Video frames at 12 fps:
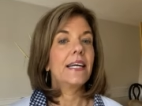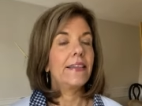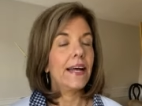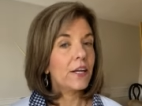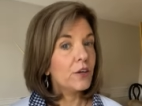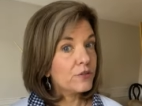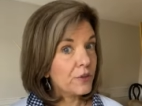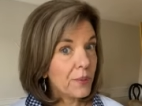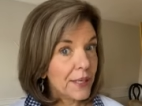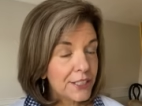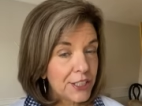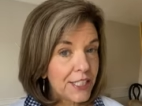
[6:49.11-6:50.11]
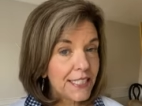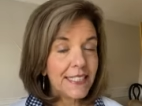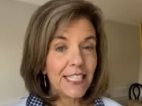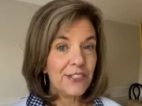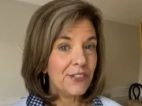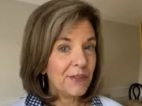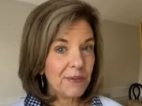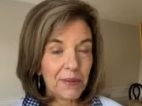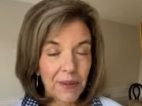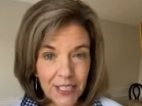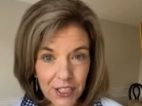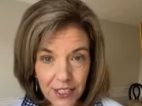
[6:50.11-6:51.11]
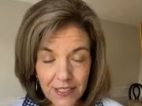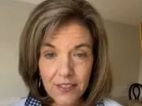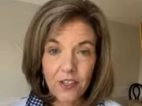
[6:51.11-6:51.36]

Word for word: and that goes for white jeans yes you can wear white jeans